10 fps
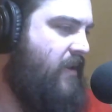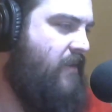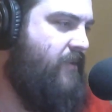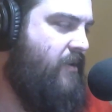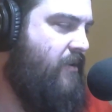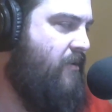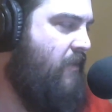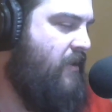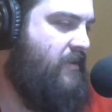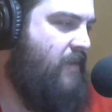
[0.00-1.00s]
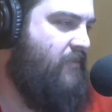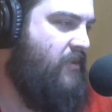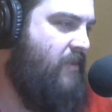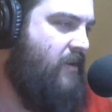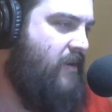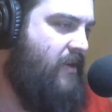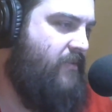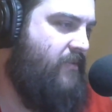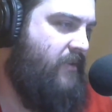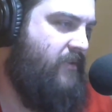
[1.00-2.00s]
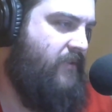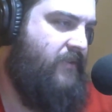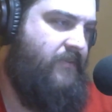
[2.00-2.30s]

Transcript: occurred by the time this podcast releases?